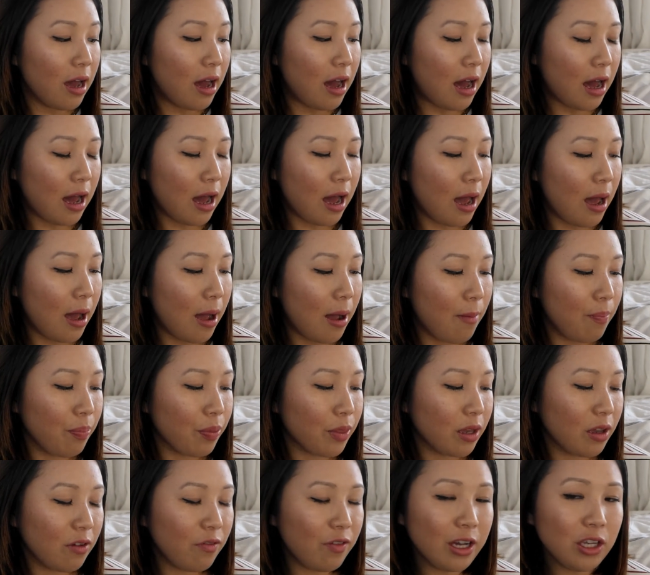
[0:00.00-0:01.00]

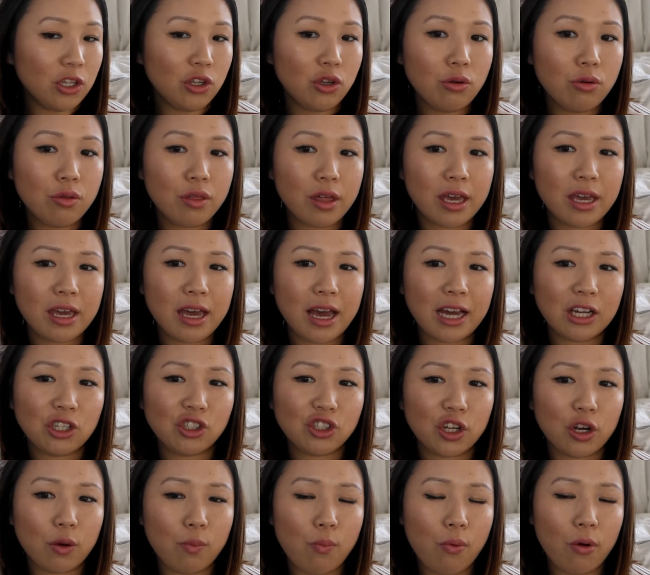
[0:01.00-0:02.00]
if I use a
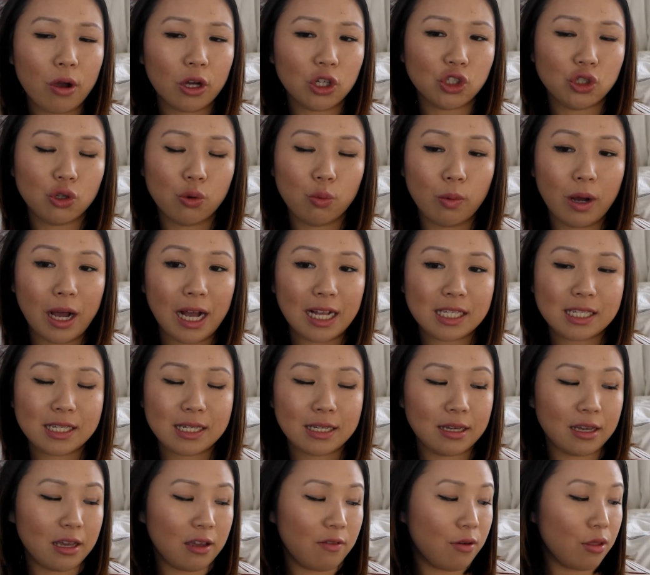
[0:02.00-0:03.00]
eyeshadow brush, no matter
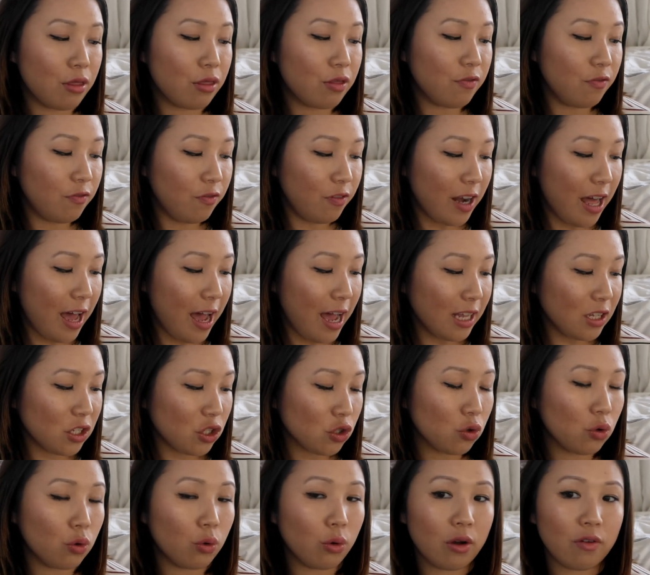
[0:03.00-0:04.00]
if it's flat
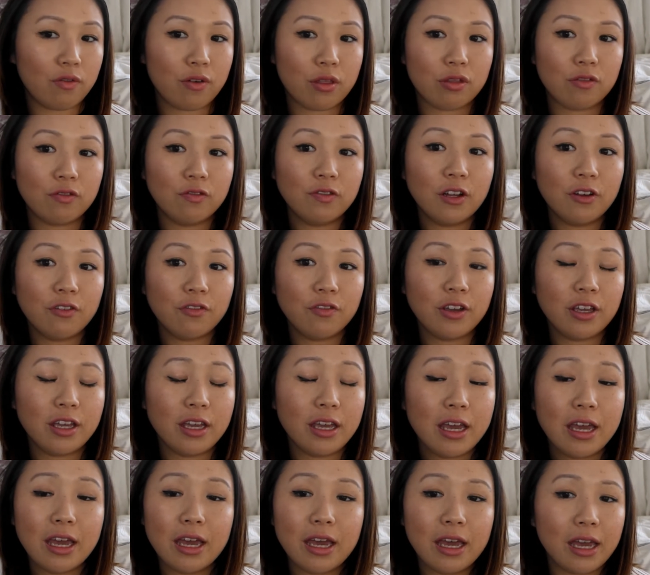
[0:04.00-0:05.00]
or if it's
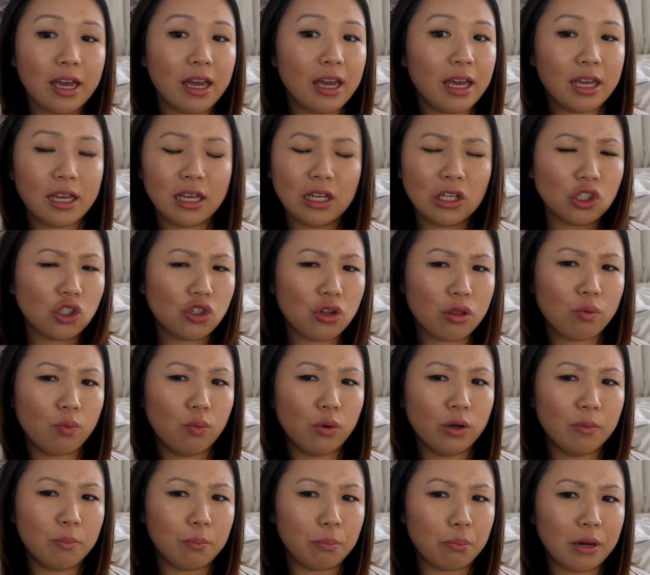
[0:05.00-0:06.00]
fluffy, it just
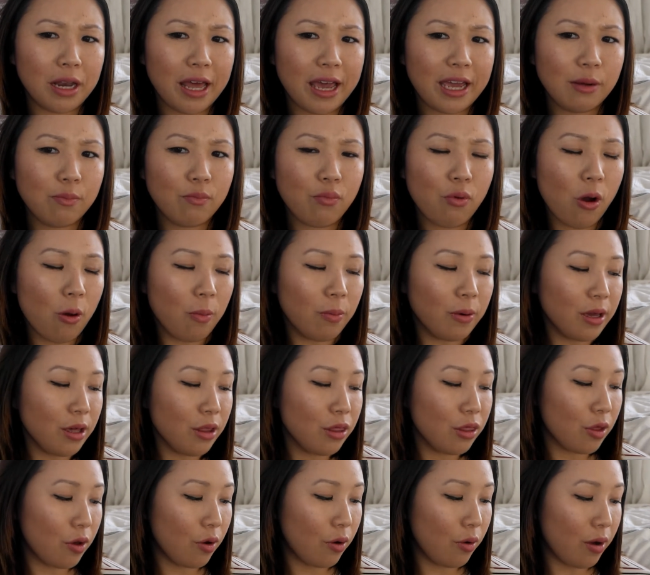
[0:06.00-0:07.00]
wouldn't blend properly.
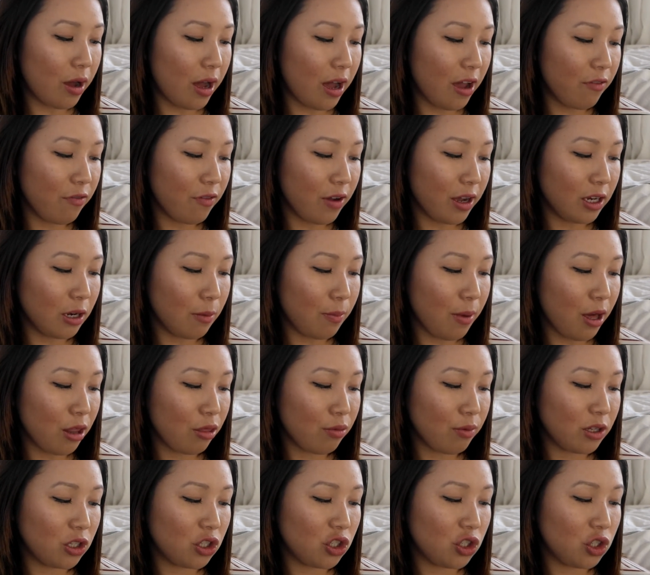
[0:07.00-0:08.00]
So I find the best
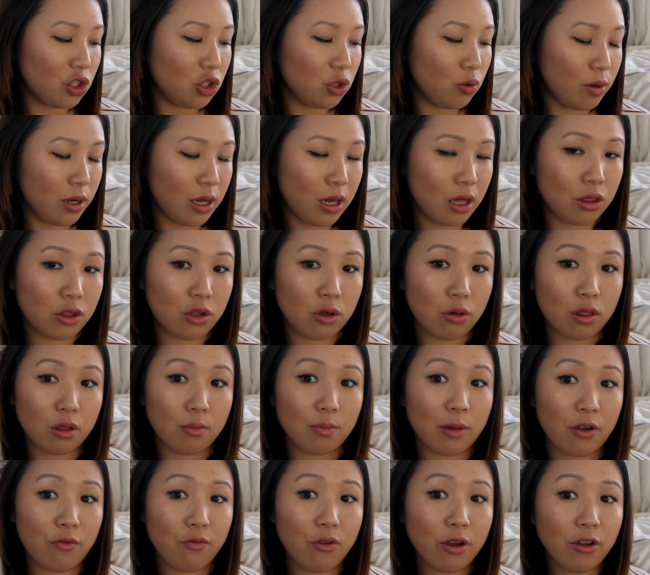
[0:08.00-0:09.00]
way to do it is using
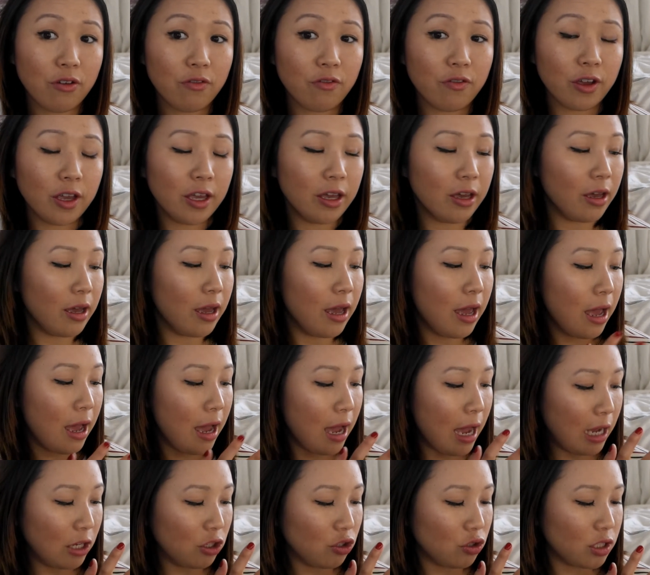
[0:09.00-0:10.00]
my ring finger
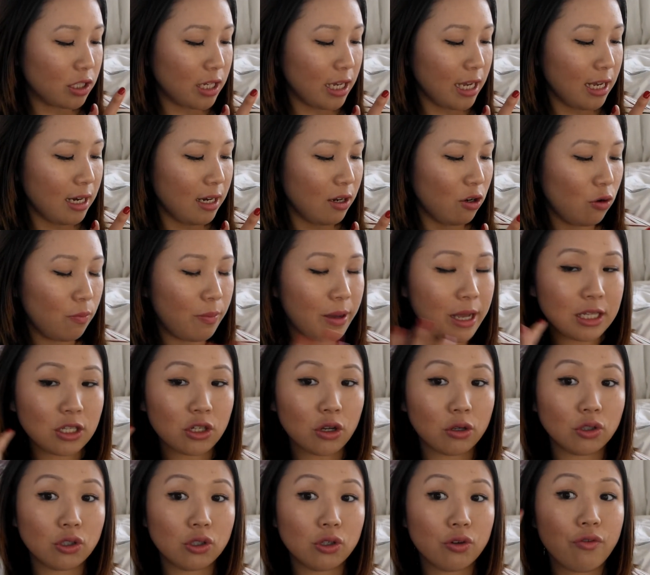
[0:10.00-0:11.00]
and just take a little bit
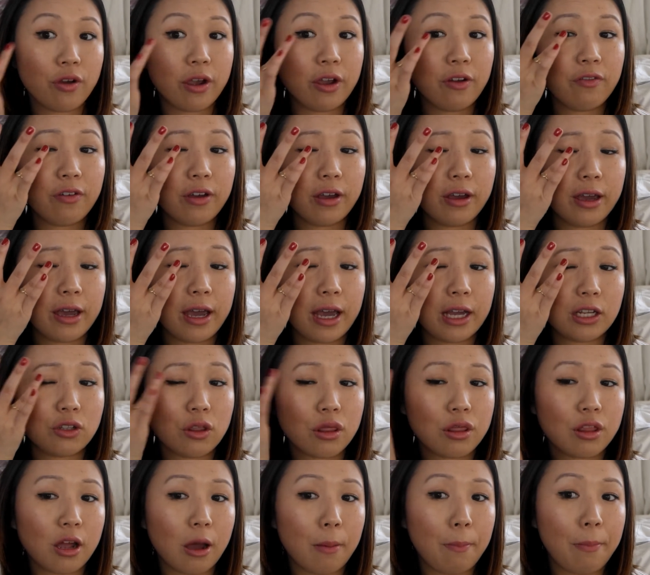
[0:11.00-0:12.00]
onto the ring finger and
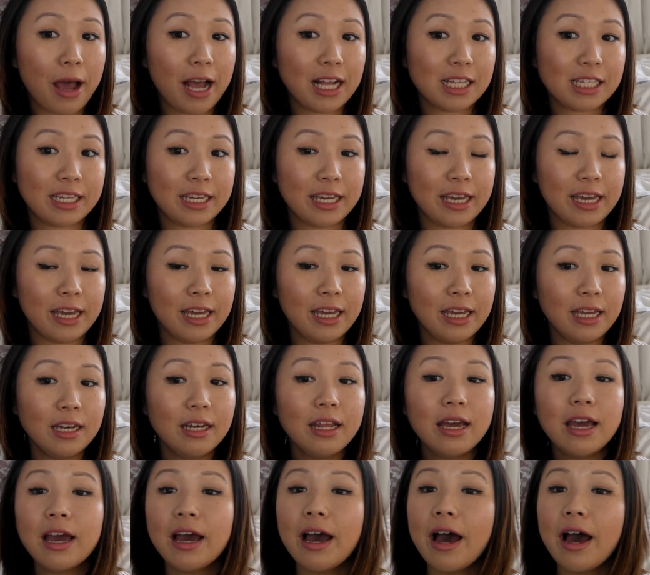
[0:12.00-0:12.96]
start patting it in.